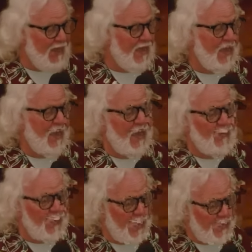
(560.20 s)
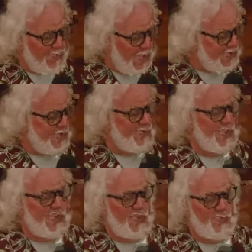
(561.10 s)
That guy, when I, next
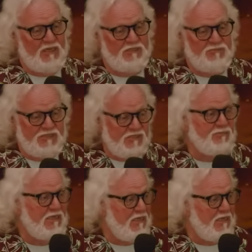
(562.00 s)
time I came back to Mississippi,